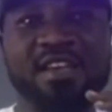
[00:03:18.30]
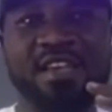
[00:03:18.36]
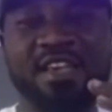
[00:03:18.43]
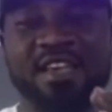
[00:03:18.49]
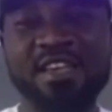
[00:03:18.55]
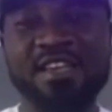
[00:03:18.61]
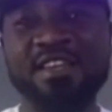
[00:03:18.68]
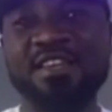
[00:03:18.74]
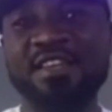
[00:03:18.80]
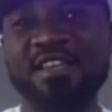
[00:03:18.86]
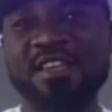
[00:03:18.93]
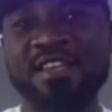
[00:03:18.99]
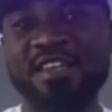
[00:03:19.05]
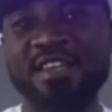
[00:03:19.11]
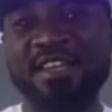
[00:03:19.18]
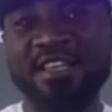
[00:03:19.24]
in
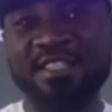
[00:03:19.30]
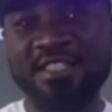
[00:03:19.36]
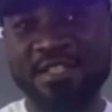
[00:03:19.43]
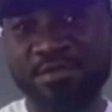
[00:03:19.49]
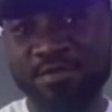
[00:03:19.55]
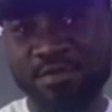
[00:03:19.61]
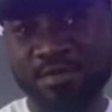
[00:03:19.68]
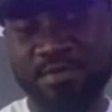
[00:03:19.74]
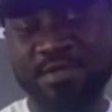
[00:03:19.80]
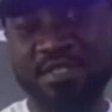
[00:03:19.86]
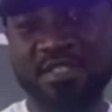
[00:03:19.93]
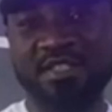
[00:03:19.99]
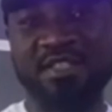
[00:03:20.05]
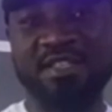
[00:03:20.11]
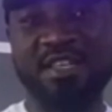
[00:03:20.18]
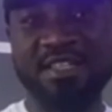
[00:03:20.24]
the syrups,
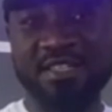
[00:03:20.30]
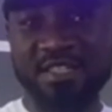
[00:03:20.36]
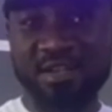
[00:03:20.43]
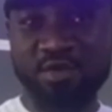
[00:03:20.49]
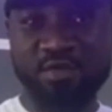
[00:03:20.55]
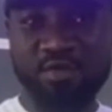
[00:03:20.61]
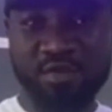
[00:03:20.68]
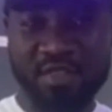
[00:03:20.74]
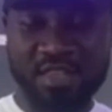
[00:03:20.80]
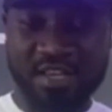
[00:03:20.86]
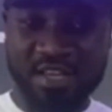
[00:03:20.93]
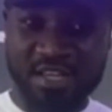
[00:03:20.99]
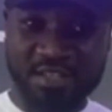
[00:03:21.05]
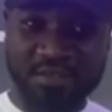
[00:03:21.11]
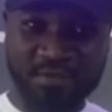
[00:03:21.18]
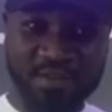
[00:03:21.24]
that's the
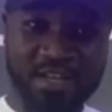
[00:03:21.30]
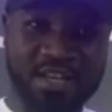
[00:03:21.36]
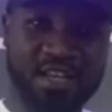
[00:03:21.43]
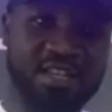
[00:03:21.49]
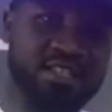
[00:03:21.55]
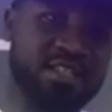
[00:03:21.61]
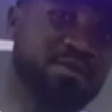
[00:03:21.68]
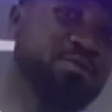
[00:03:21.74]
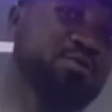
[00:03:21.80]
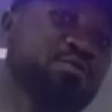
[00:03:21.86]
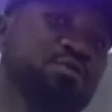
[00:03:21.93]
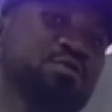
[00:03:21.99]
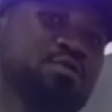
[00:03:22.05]
containers for the kids. I'm not going